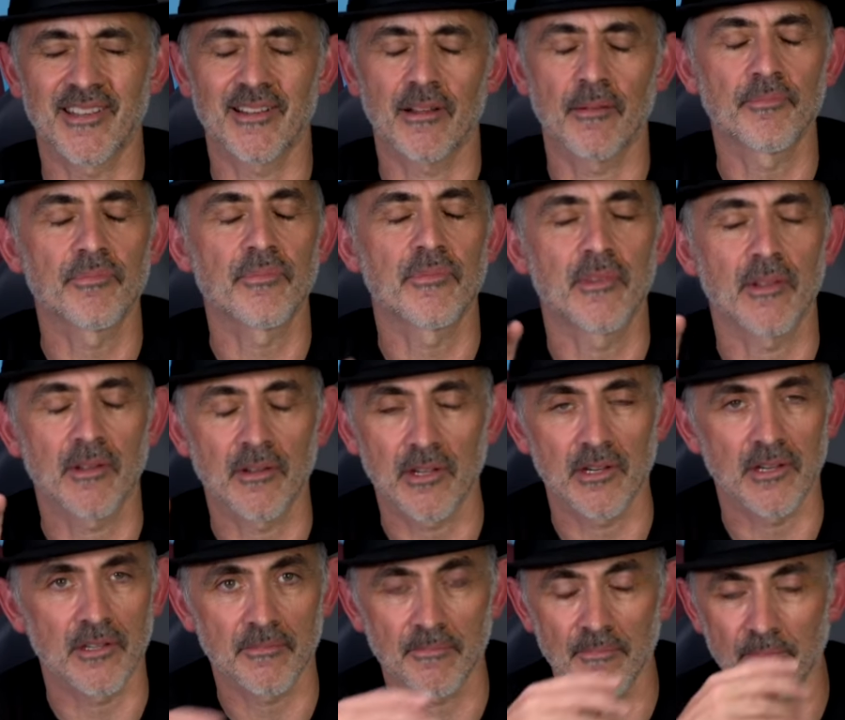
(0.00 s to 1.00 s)
I'm, I'm
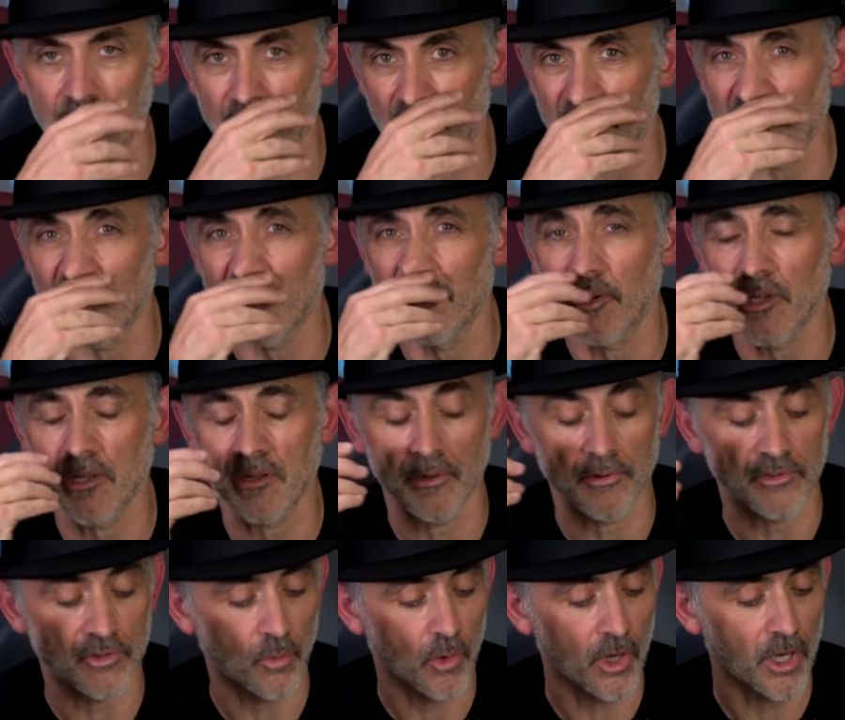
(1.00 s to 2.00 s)
going to massacre it because it
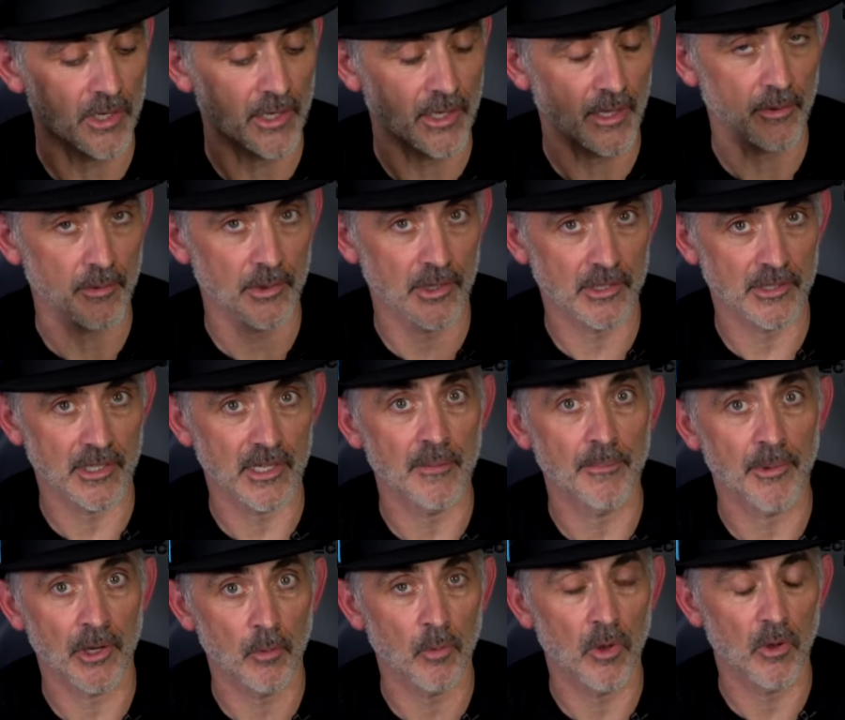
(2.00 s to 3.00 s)
was a while ago when I did it,
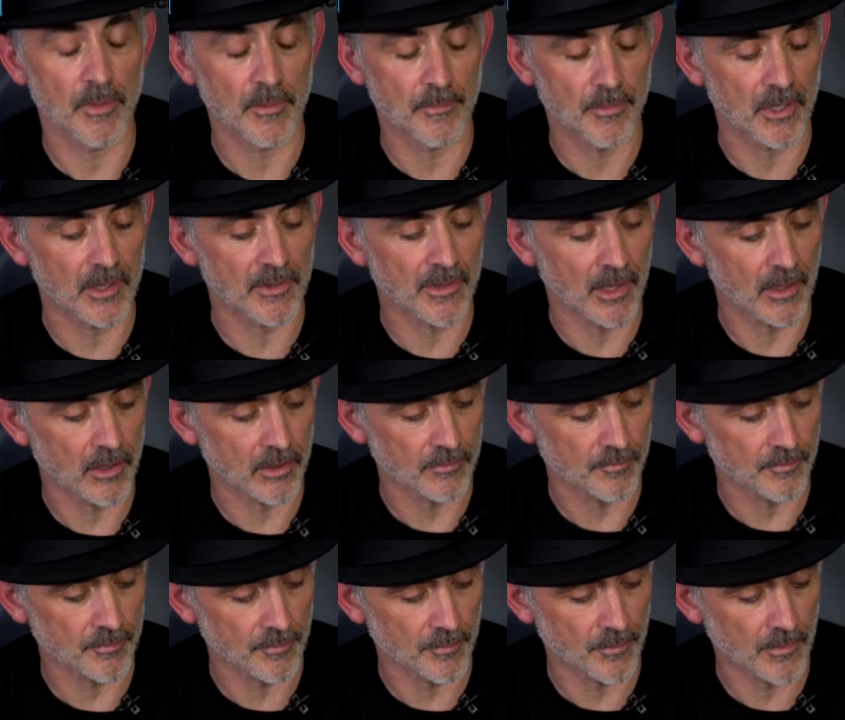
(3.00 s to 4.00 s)
but I will be putting that on,
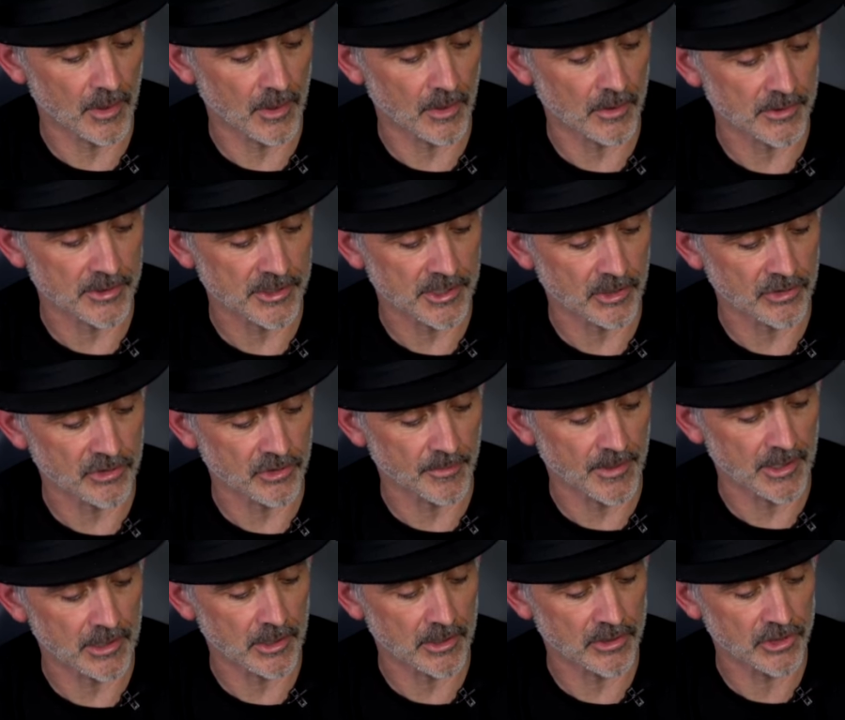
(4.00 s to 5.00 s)
on social
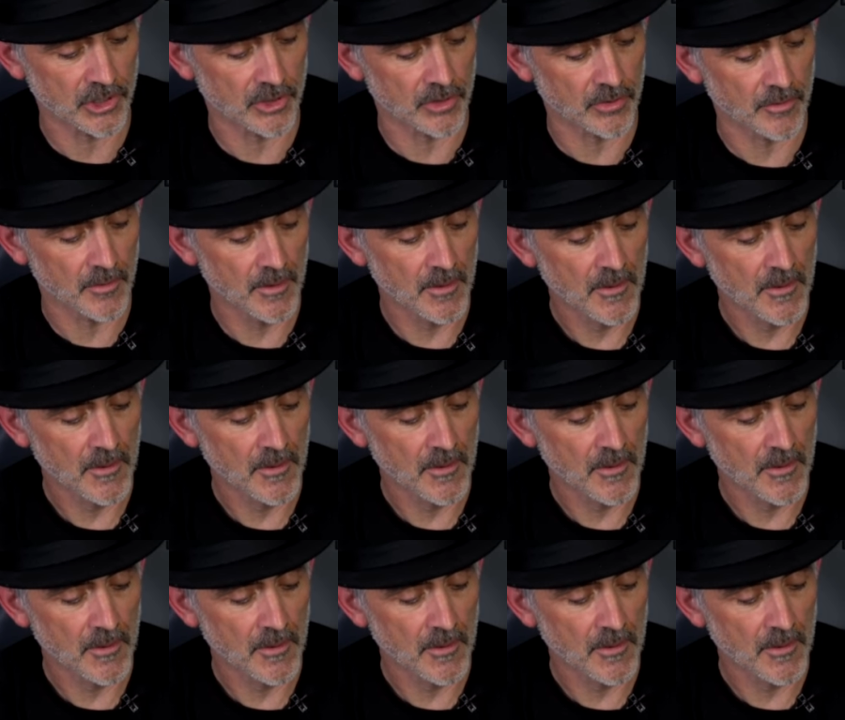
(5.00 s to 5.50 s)
media too.